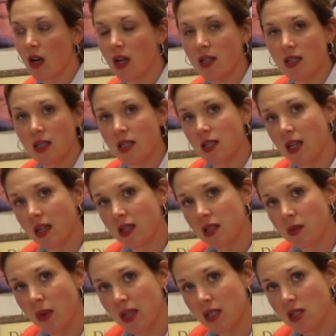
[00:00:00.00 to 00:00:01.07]
constant
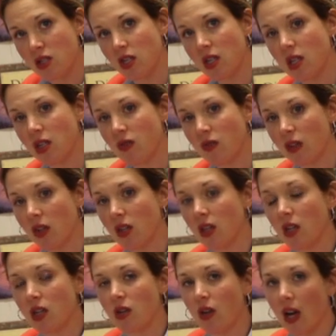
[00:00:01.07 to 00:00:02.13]
text messaging, feeling
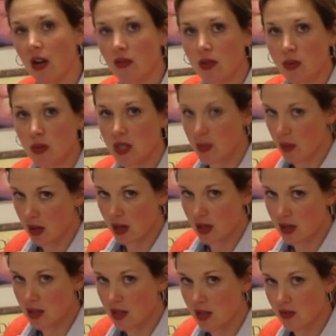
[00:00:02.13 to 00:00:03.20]
like you have to
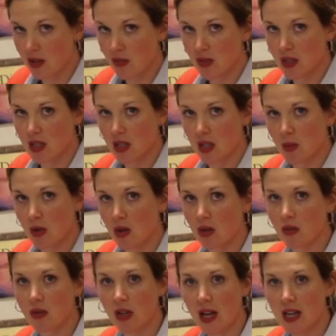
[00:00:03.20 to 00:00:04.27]
respond, even if it's in the middle
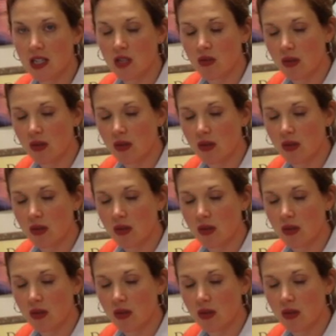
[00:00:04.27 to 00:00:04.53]
of class.